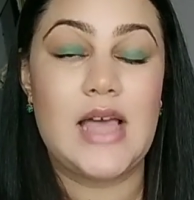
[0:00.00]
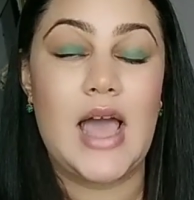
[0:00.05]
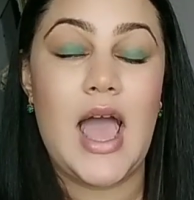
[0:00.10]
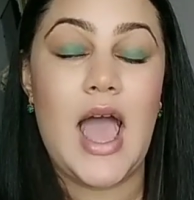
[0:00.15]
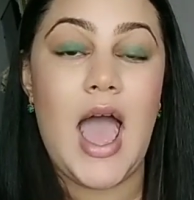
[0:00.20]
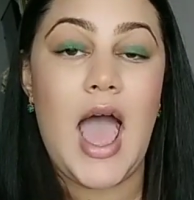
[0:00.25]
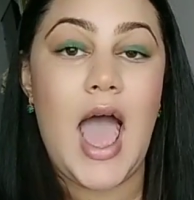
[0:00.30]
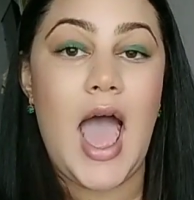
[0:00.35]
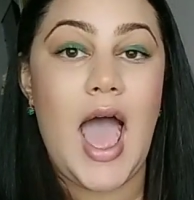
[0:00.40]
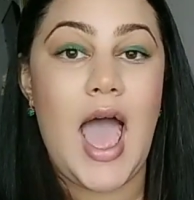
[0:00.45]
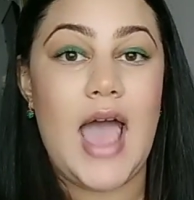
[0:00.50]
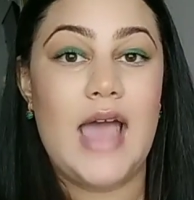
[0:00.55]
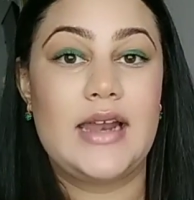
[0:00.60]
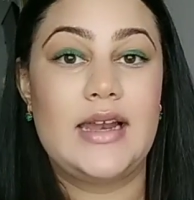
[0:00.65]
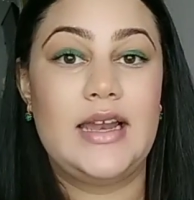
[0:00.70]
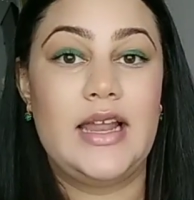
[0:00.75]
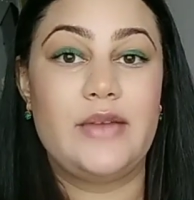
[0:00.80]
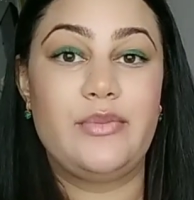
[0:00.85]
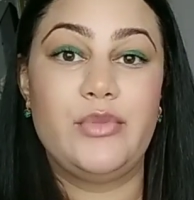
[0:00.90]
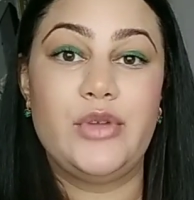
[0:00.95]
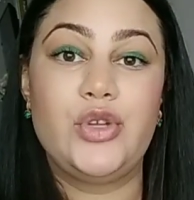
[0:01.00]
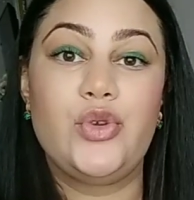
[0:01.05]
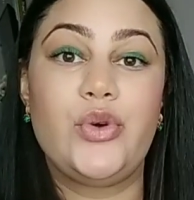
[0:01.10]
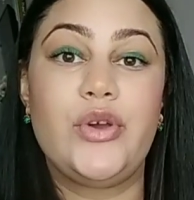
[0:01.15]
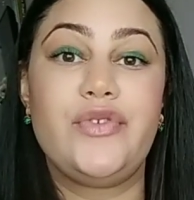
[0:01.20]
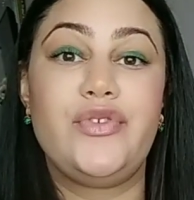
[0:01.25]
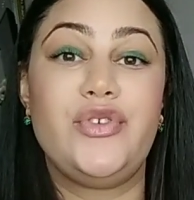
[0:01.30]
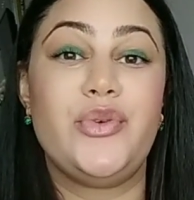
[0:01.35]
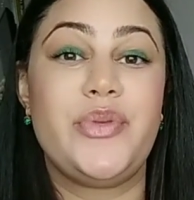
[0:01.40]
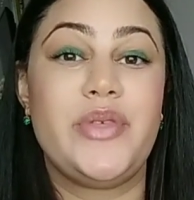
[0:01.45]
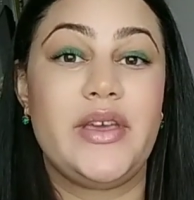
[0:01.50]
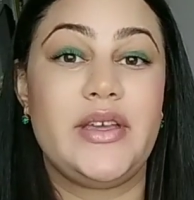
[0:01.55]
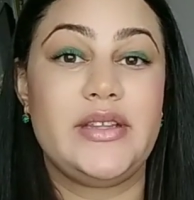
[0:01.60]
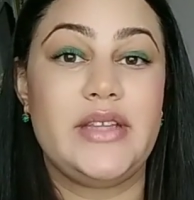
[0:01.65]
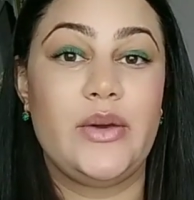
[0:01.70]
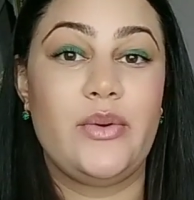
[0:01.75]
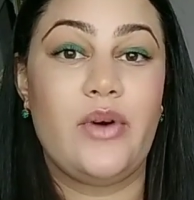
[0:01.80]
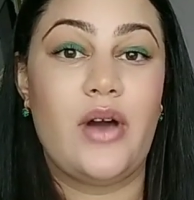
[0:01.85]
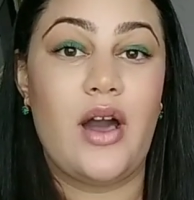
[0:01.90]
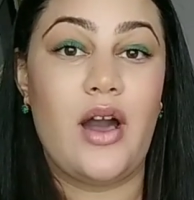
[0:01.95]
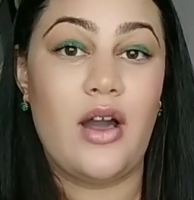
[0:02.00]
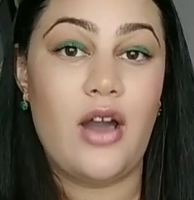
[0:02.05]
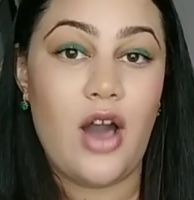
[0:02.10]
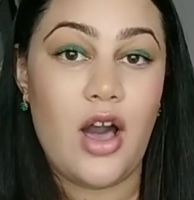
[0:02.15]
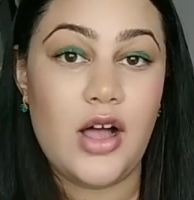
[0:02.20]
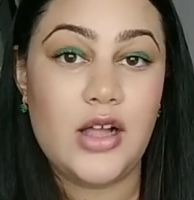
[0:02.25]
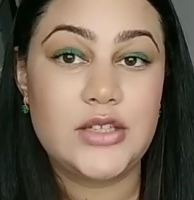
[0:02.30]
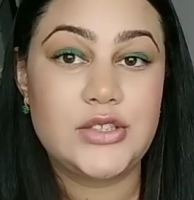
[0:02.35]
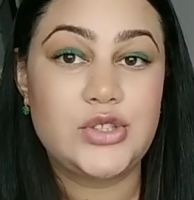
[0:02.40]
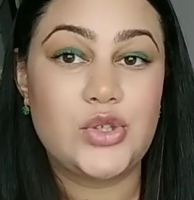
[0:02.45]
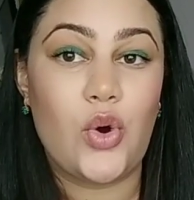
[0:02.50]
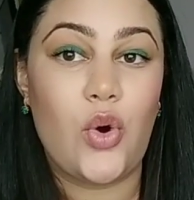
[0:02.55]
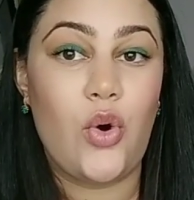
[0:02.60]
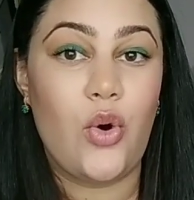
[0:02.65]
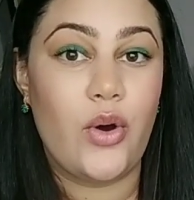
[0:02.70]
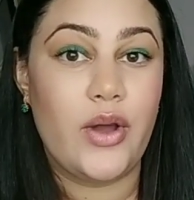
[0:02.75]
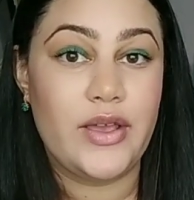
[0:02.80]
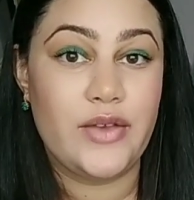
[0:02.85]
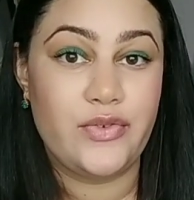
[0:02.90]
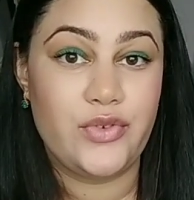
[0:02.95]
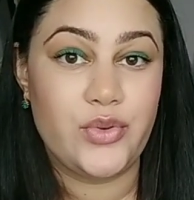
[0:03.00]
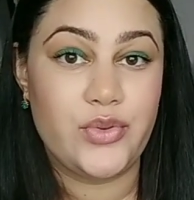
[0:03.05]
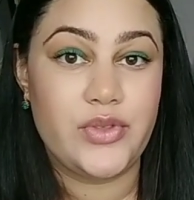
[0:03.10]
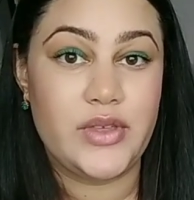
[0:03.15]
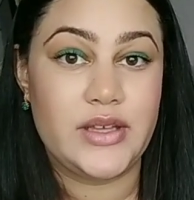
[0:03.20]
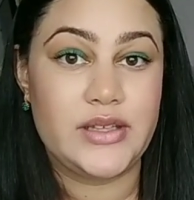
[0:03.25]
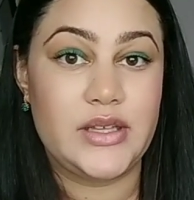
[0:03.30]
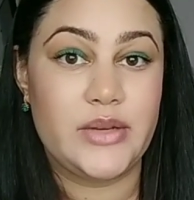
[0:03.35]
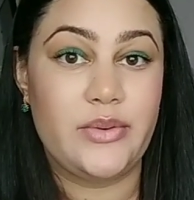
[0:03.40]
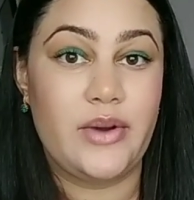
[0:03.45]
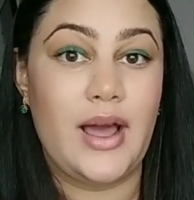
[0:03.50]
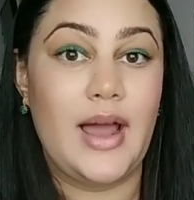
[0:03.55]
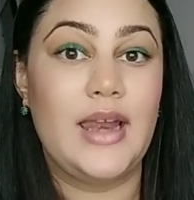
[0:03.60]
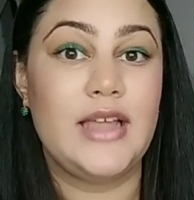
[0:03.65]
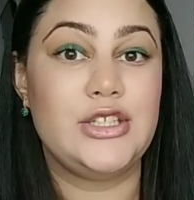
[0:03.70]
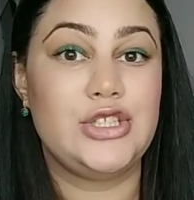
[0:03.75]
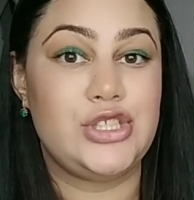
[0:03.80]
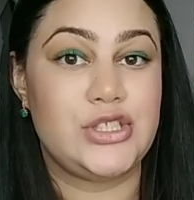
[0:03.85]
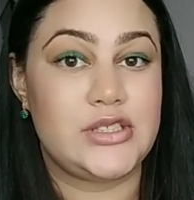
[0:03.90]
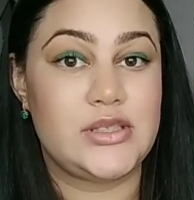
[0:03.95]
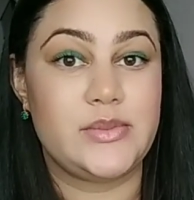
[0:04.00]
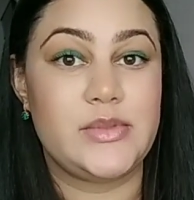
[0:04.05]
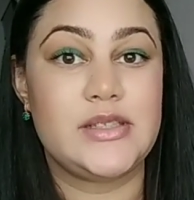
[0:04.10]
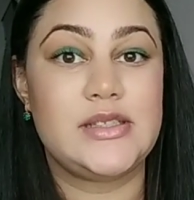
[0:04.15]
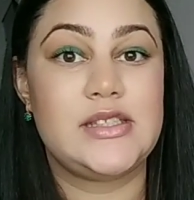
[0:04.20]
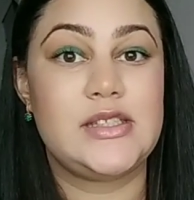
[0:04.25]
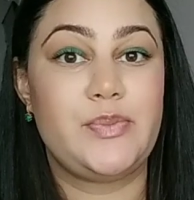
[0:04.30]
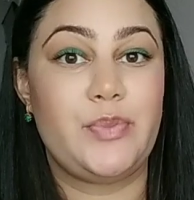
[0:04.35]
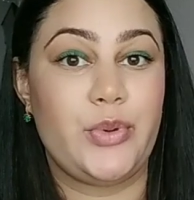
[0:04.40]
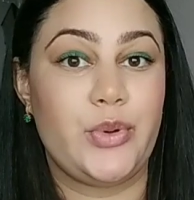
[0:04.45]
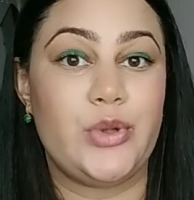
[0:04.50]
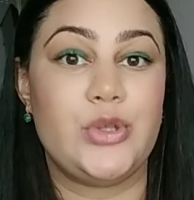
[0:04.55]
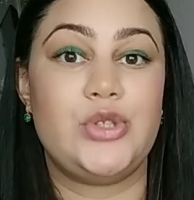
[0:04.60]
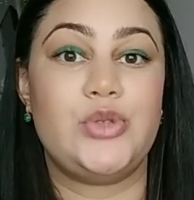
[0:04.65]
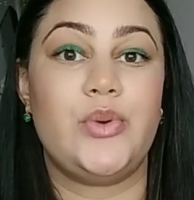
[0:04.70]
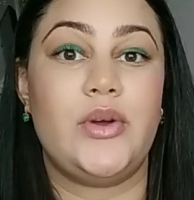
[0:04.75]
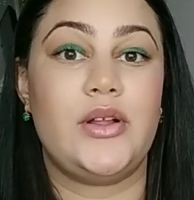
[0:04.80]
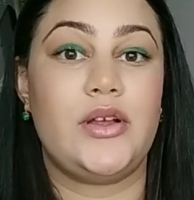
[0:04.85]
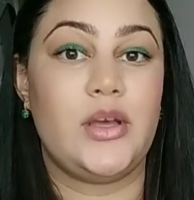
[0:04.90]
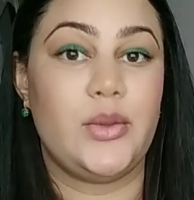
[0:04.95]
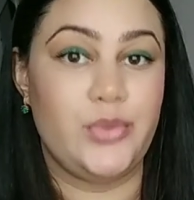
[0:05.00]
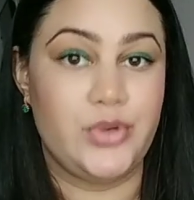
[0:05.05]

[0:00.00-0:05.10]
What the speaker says: And let me know if you think they were a cult or if you think they were a legitimate spiritual community.